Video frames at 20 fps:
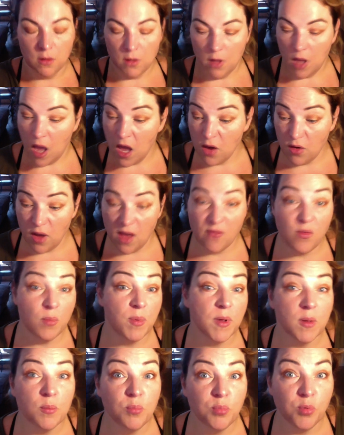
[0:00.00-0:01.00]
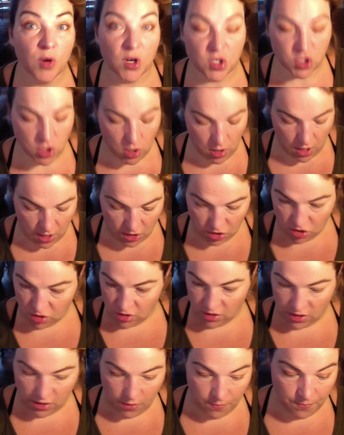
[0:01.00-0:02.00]
I don't have a big brush collection,
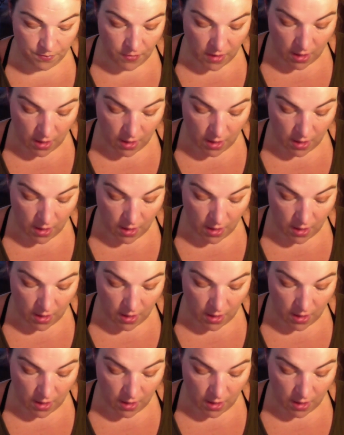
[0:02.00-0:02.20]
so...